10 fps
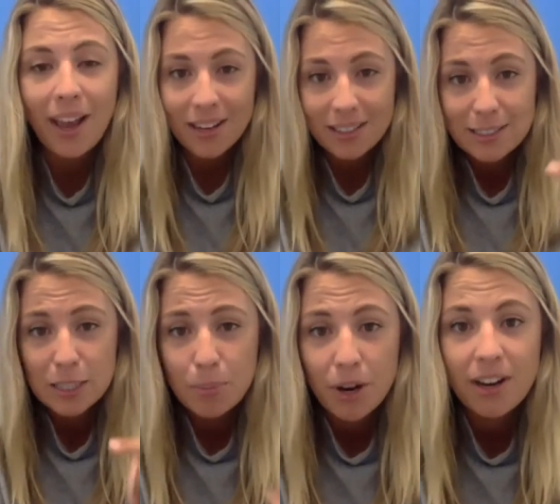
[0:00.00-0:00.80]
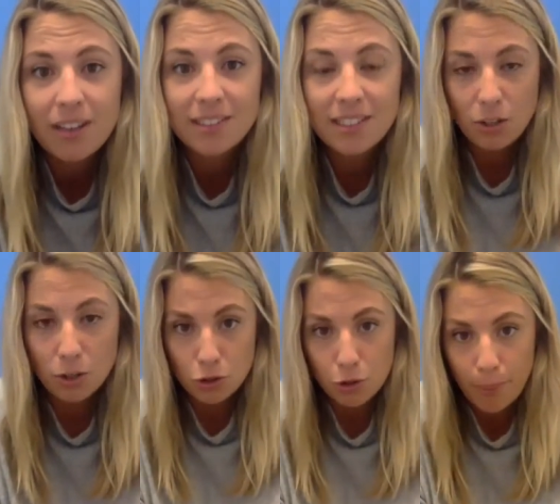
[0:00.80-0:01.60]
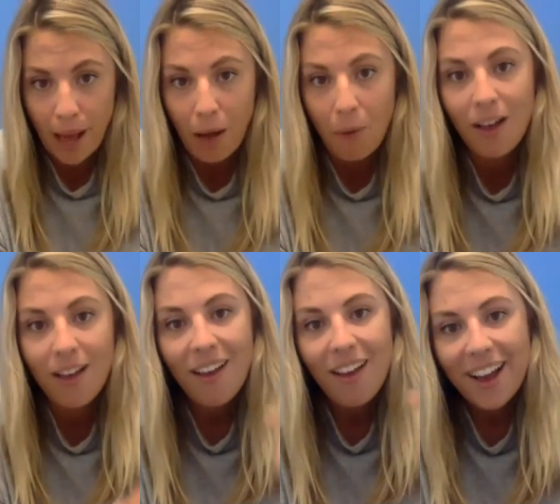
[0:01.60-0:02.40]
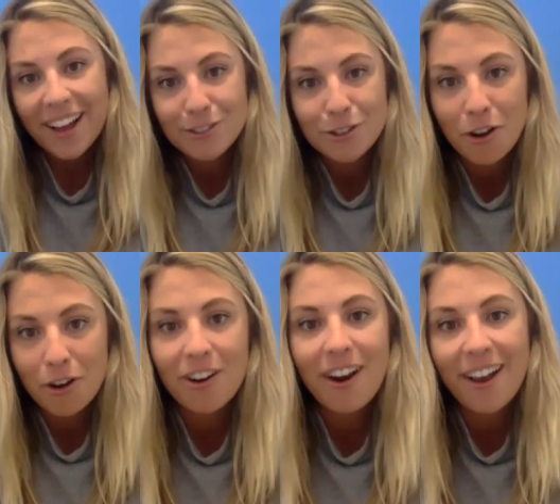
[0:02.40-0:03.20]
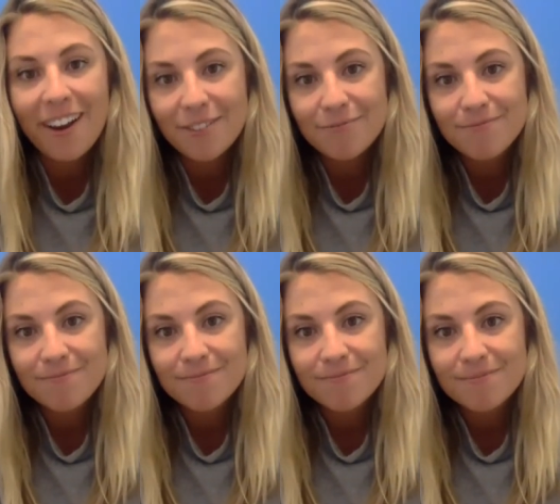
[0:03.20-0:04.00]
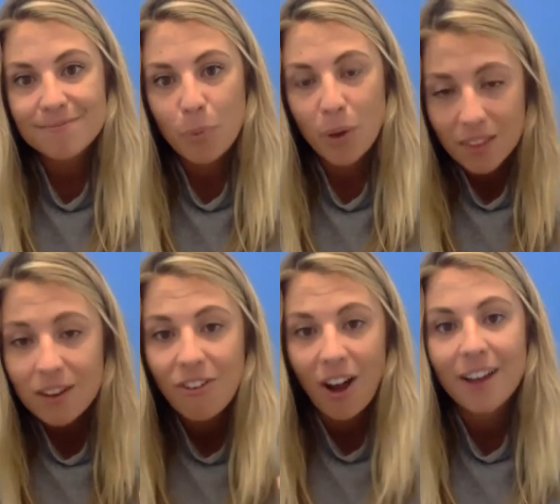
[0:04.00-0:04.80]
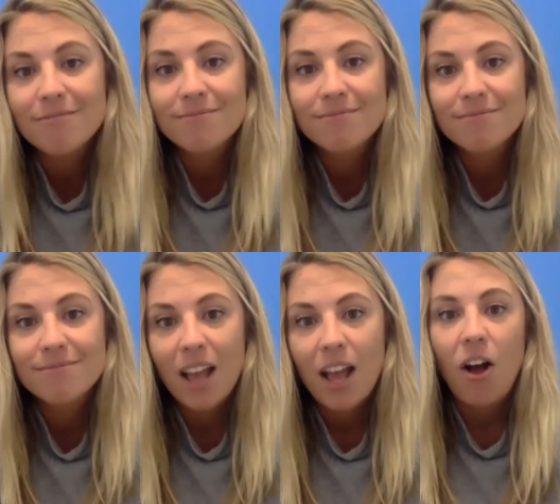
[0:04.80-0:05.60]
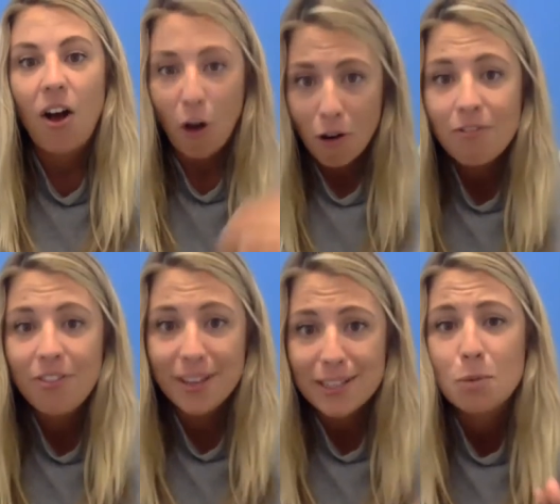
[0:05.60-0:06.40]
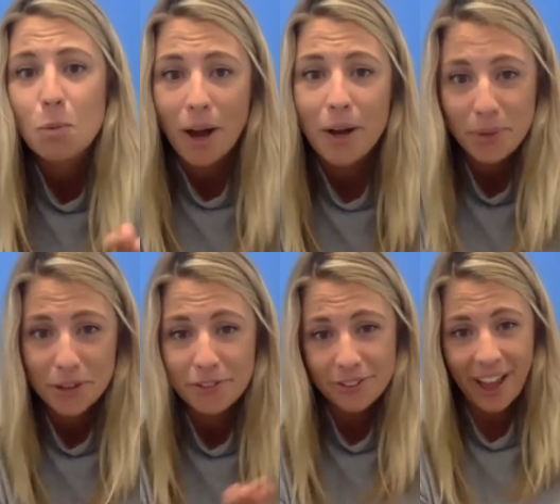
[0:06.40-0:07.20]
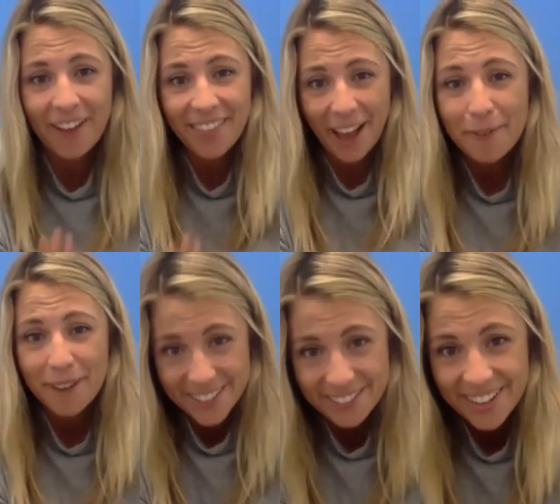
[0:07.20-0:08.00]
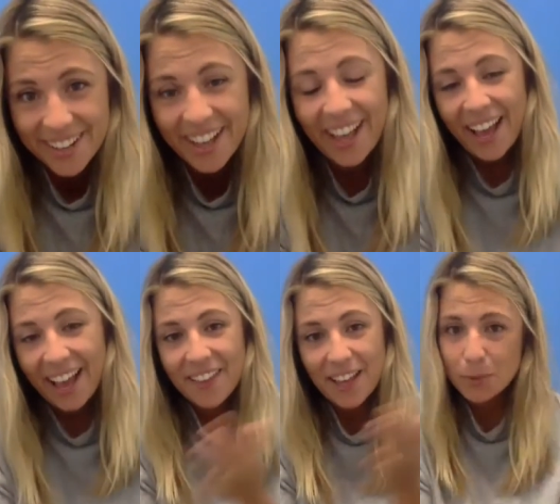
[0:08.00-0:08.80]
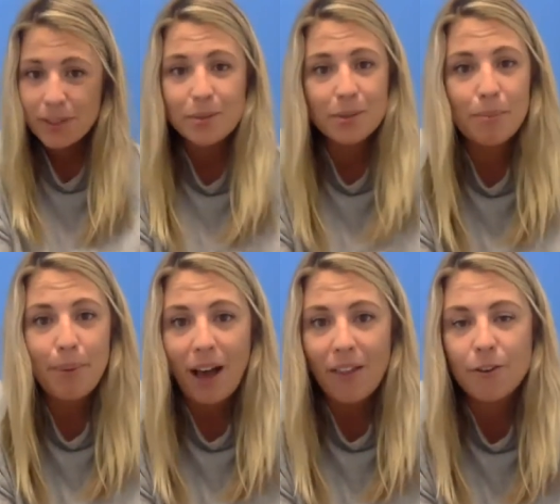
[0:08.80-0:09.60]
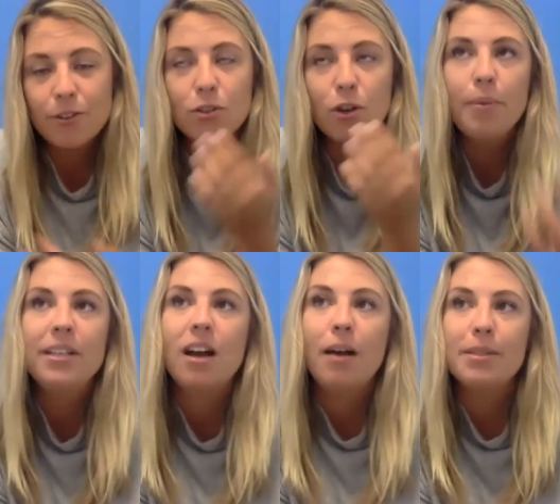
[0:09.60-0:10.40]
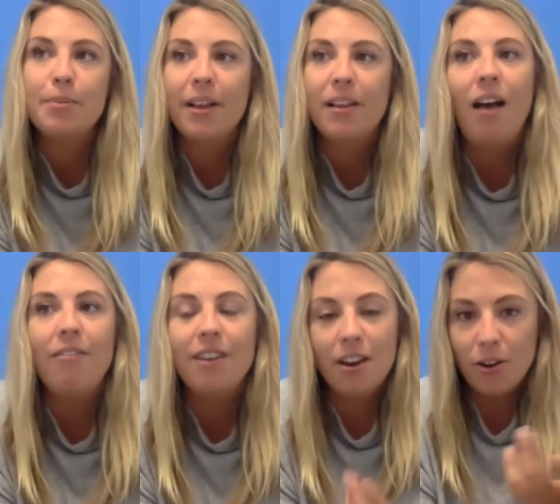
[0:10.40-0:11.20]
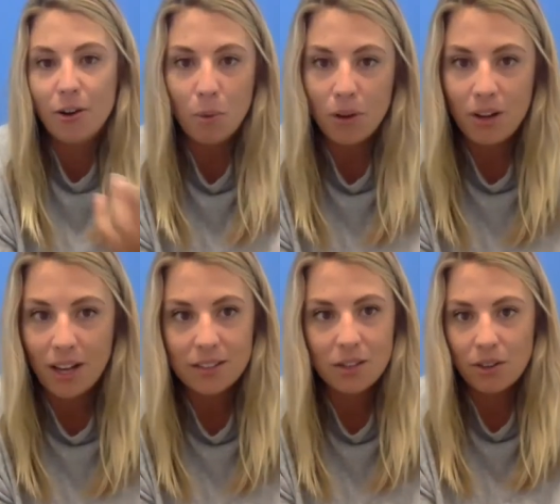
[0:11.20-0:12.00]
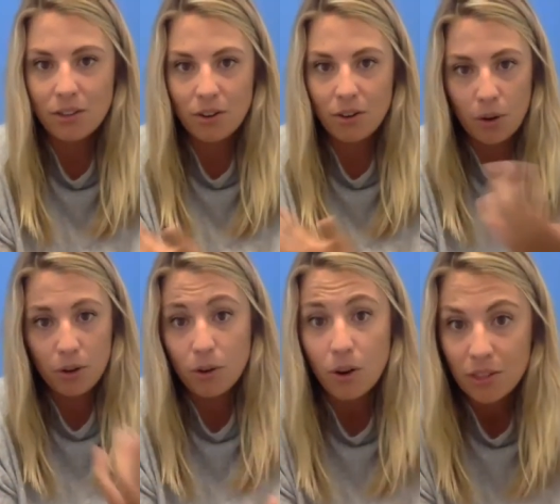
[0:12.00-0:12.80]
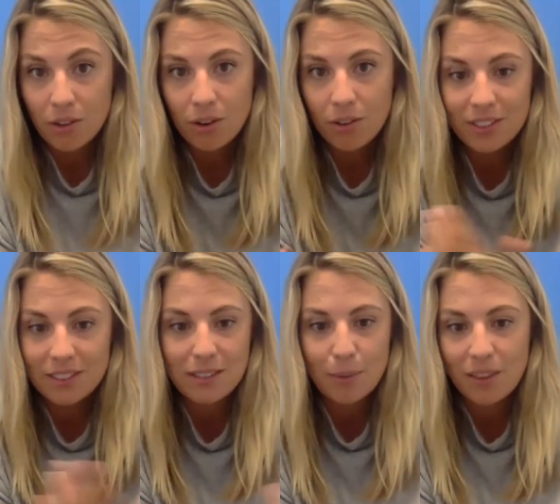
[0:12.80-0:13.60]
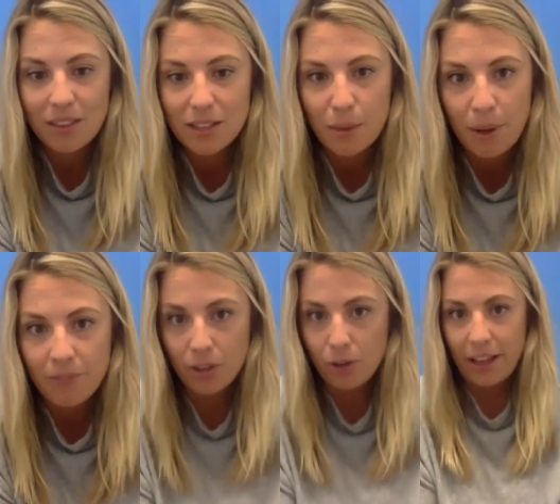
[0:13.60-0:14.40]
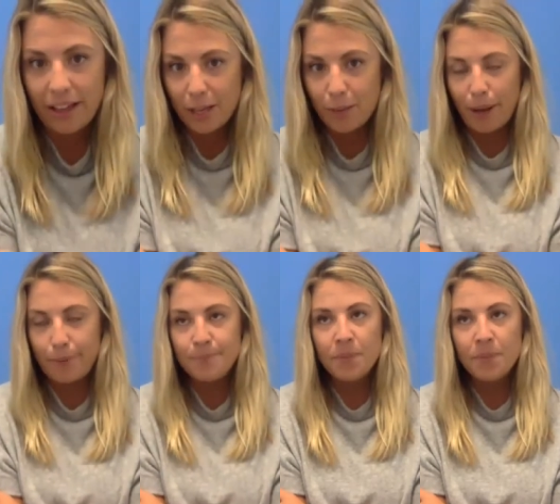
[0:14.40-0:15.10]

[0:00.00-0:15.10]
and experiencing your true power as a co creator with the divine of this one beautiful life that we're living. And that's what this was about. There are so many times in my life, and I don't know what you guys are going through, what you're going through, if this is something that's come up for you lately, but